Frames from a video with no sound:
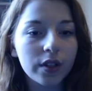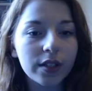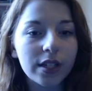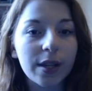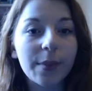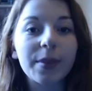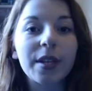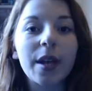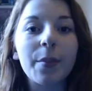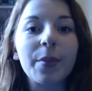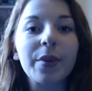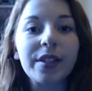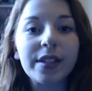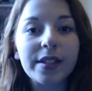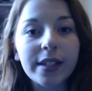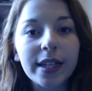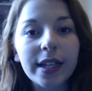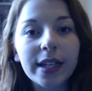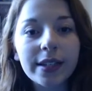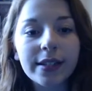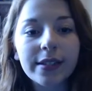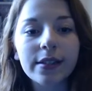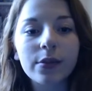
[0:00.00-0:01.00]
September
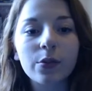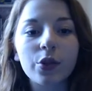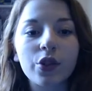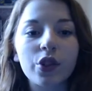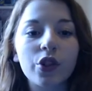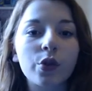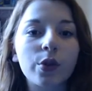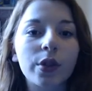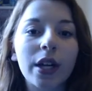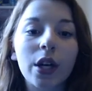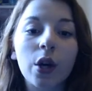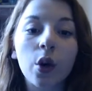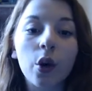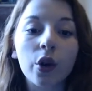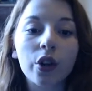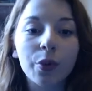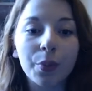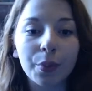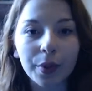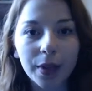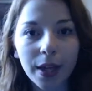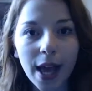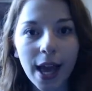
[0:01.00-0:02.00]
6th, which is when I caught
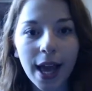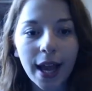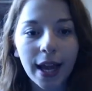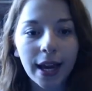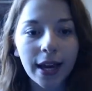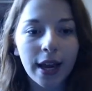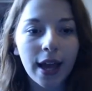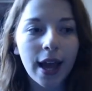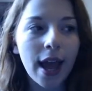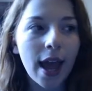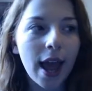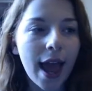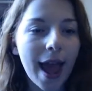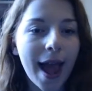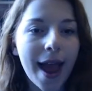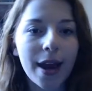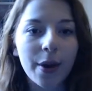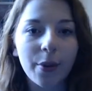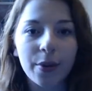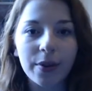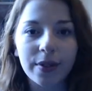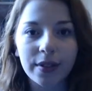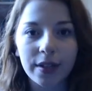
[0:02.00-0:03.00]
the plane,
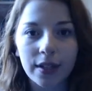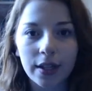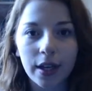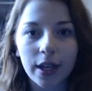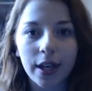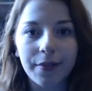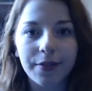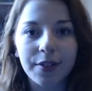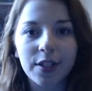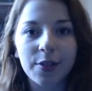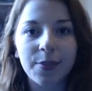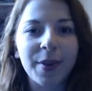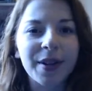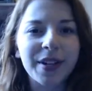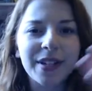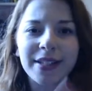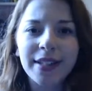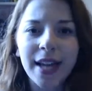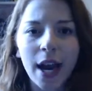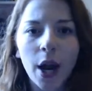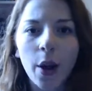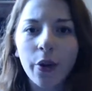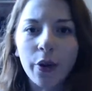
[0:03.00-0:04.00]
and I have to spend a
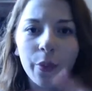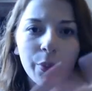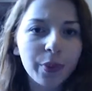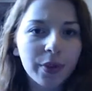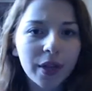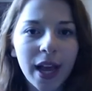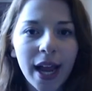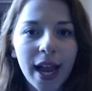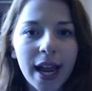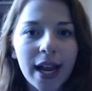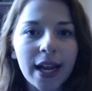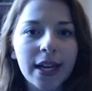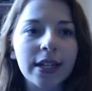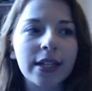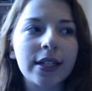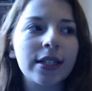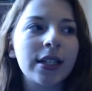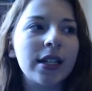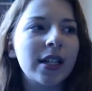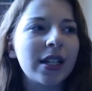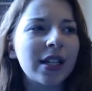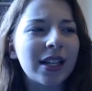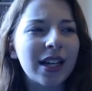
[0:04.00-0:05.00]
day on the plane,
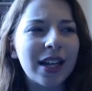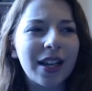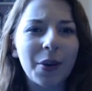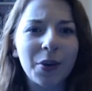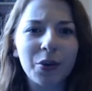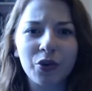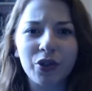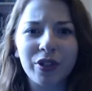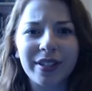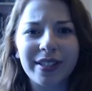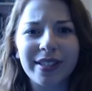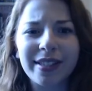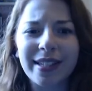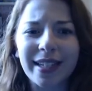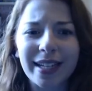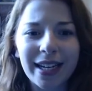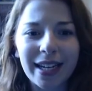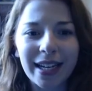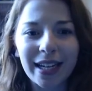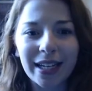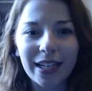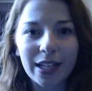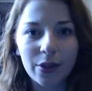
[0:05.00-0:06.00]
and that was really
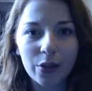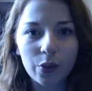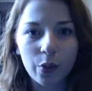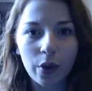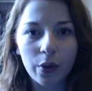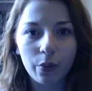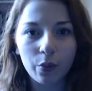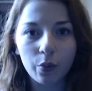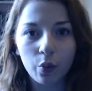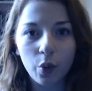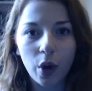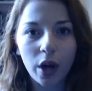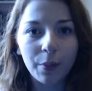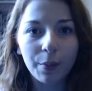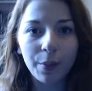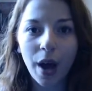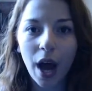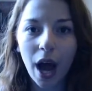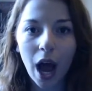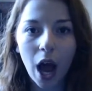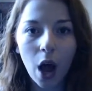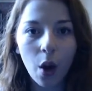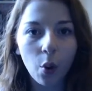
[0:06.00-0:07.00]
sickening. There was one
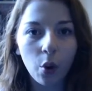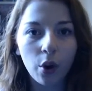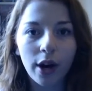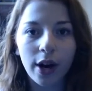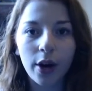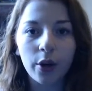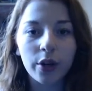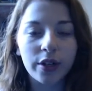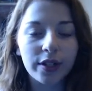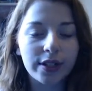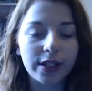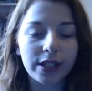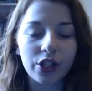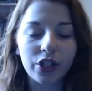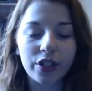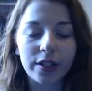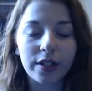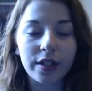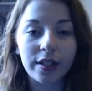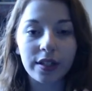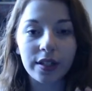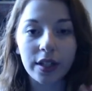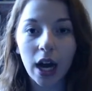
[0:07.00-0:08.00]
part where I honestly
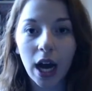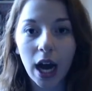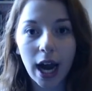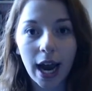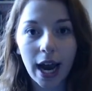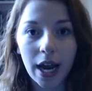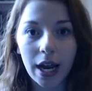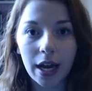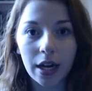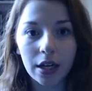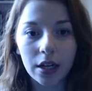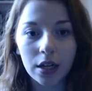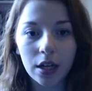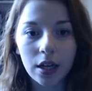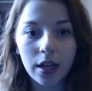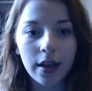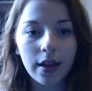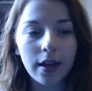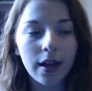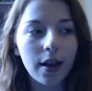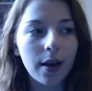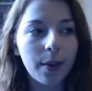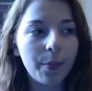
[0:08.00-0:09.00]
just died.
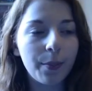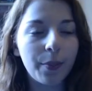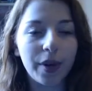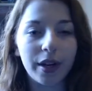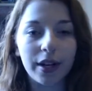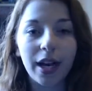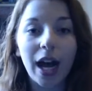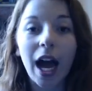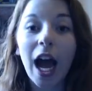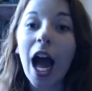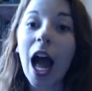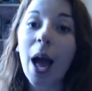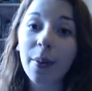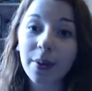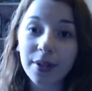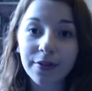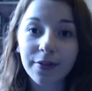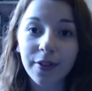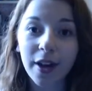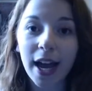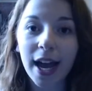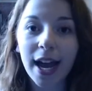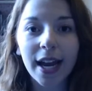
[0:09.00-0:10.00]
But I
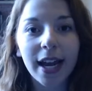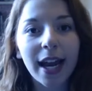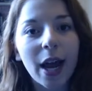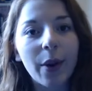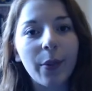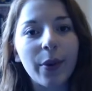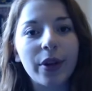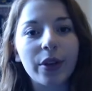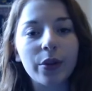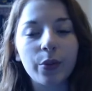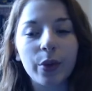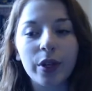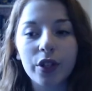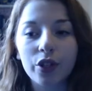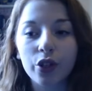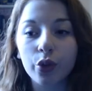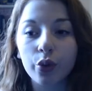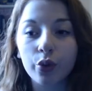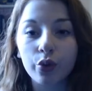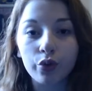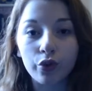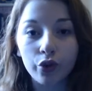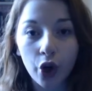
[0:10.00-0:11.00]
was fine, and we went
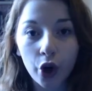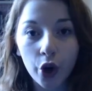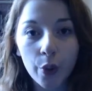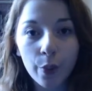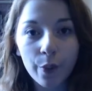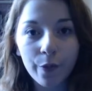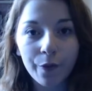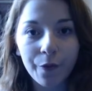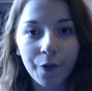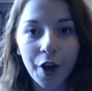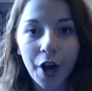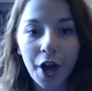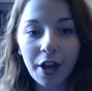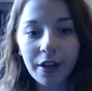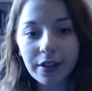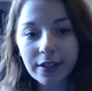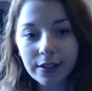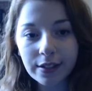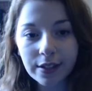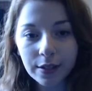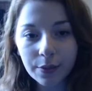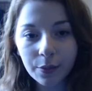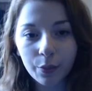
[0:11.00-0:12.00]
to Rome
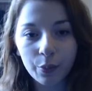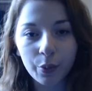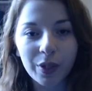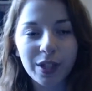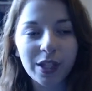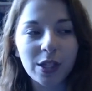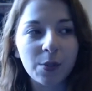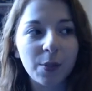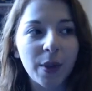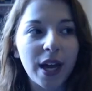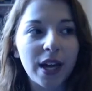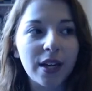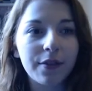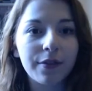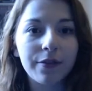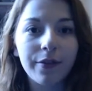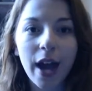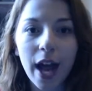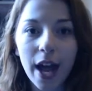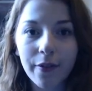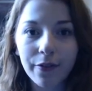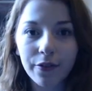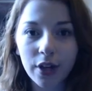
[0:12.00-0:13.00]
first. We spent
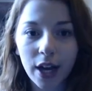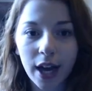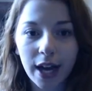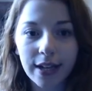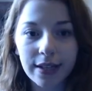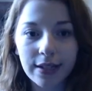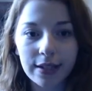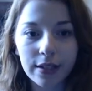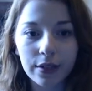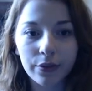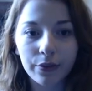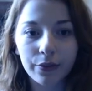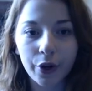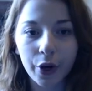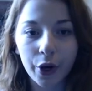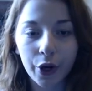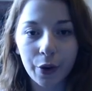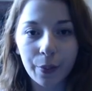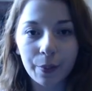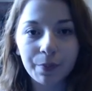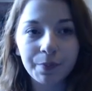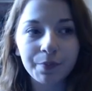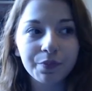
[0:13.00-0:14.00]
5 nights in
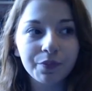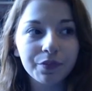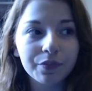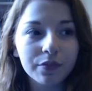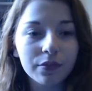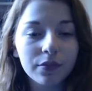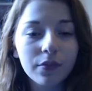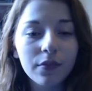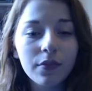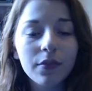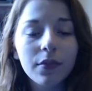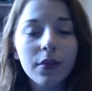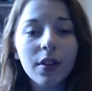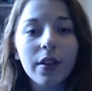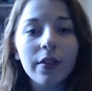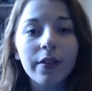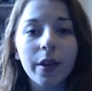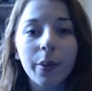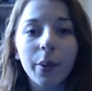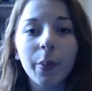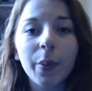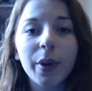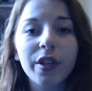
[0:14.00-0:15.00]
Rome.
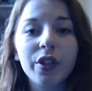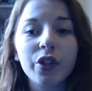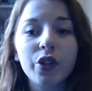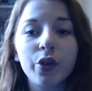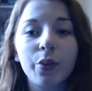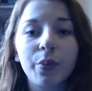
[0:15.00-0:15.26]
Then we went